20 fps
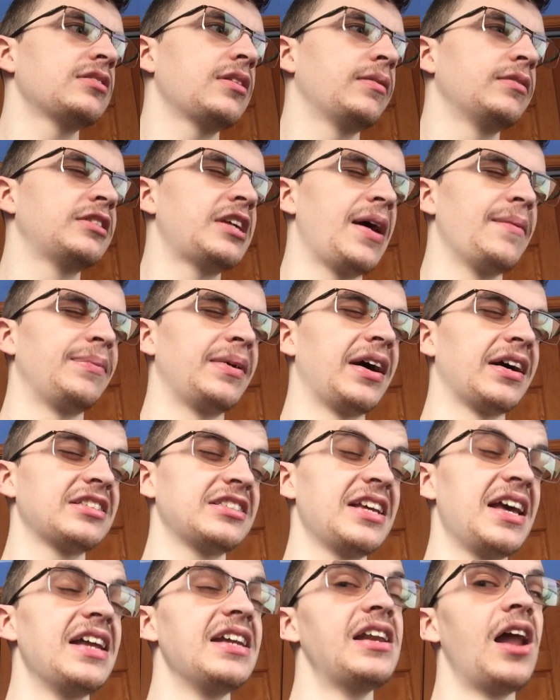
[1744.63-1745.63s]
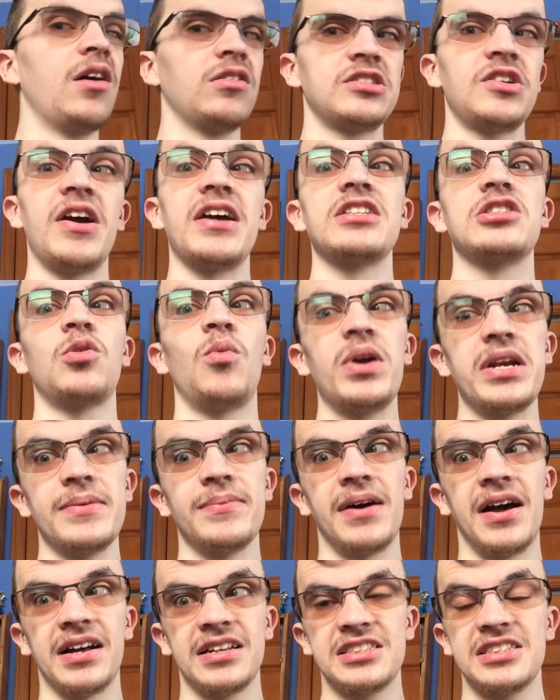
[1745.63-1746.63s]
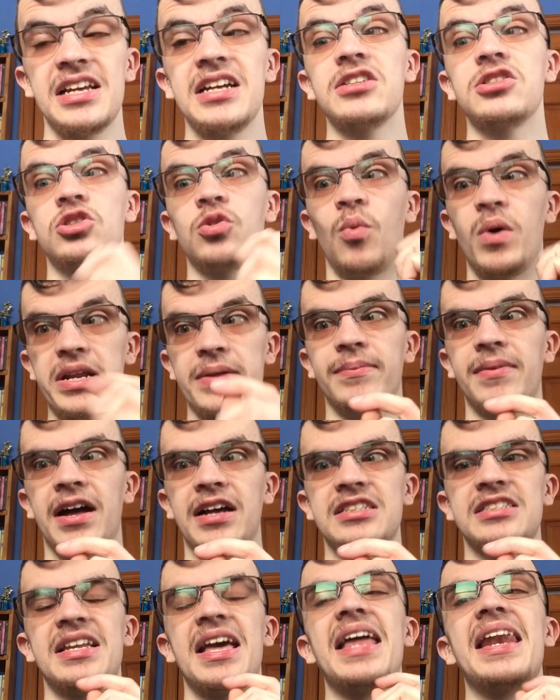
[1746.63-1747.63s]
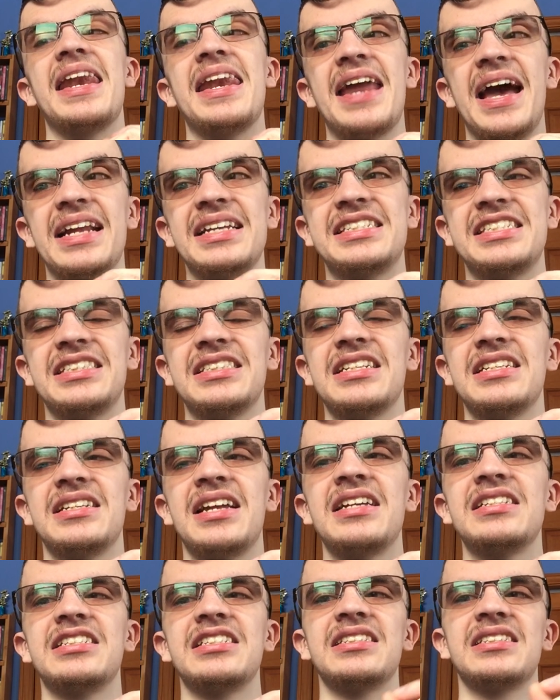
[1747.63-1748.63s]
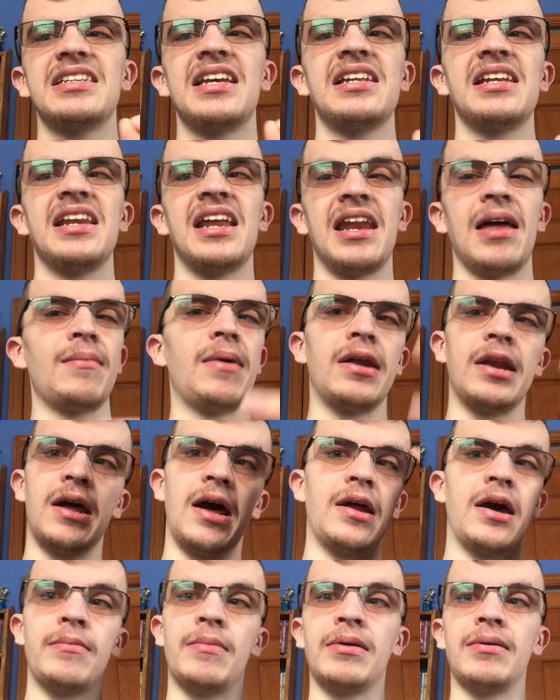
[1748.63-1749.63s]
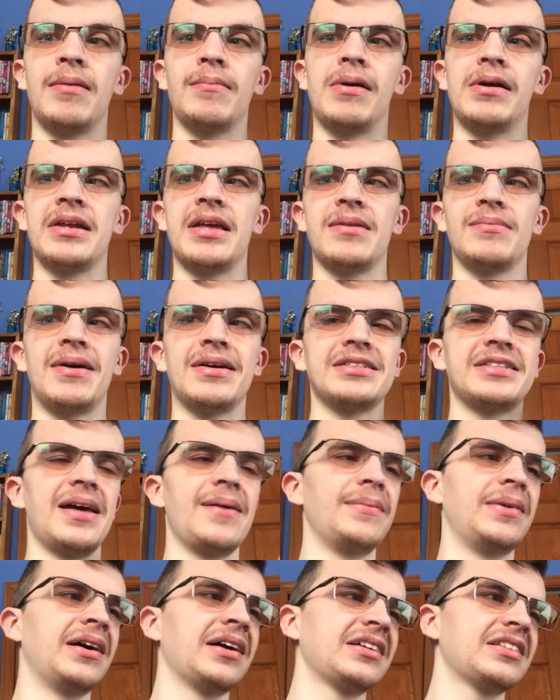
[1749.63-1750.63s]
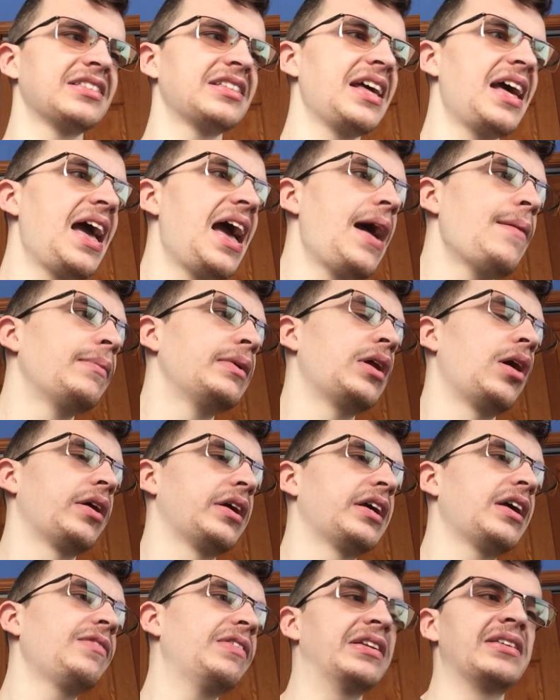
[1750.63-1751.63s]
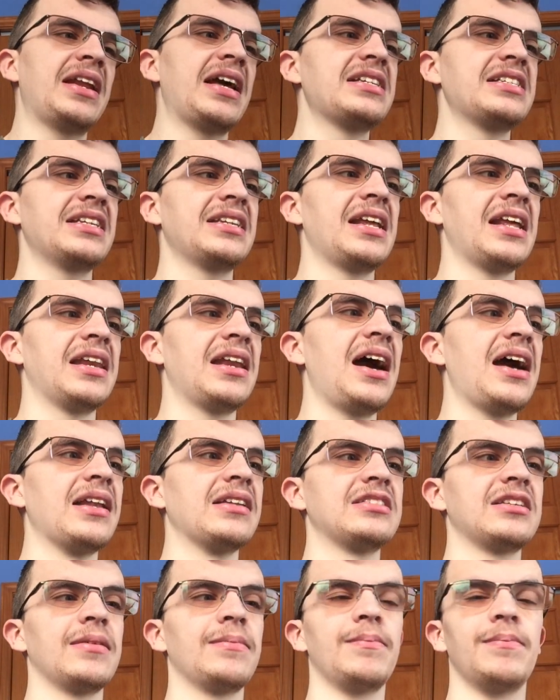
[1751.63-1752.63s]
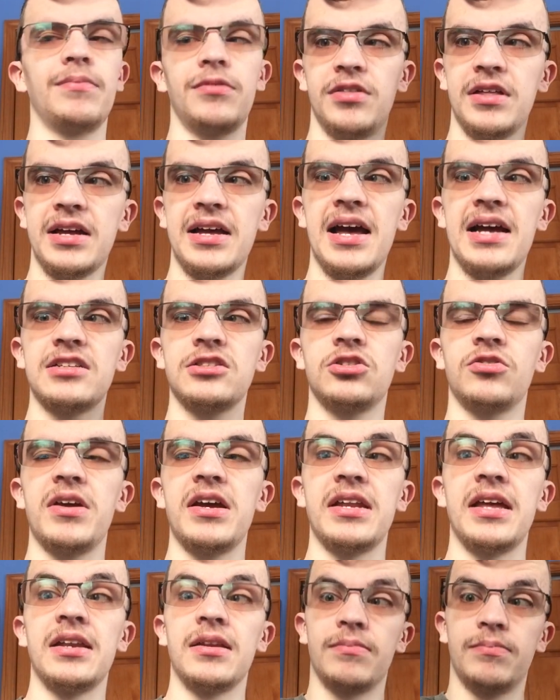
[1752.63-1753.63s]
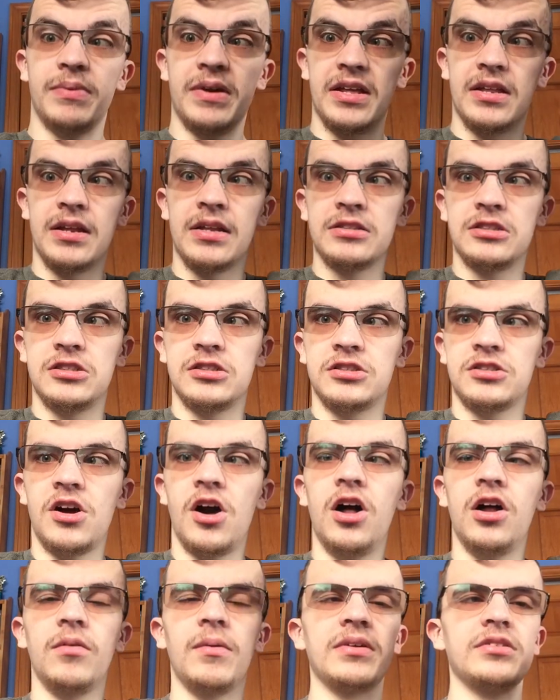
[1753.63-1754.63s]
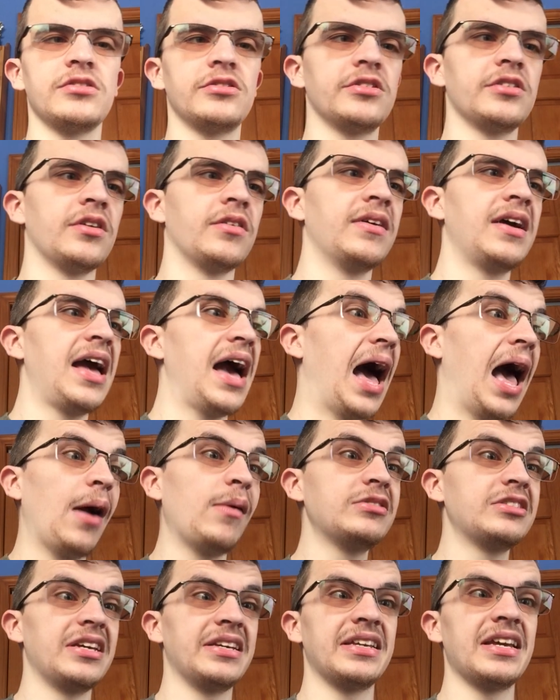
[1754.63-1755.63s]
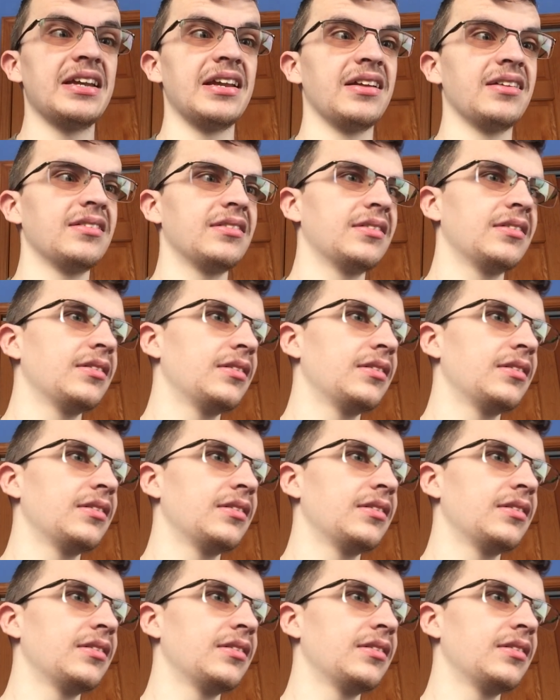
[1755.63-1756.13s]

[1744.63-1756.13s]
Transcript: Or $10. No, sorry, $20. $20. $19.99. I'm on $10. But no, you can get it $19.99. It's a thick ass trade, and it's a tall one too. I would say get it.